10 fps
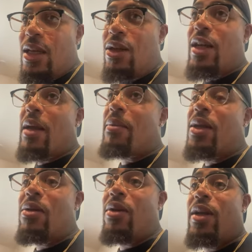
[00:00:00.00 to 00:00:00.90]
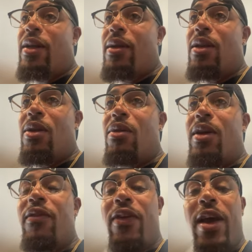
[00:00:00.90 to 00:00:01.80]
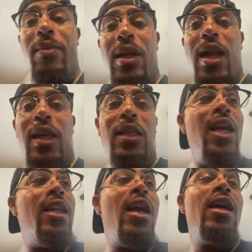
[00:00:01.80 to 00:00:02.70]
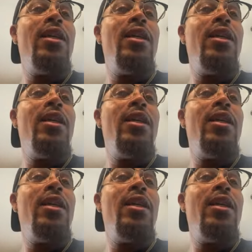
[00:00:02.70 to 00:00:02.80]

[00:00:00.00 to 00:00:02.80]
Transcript: We can't be doing a family like that now.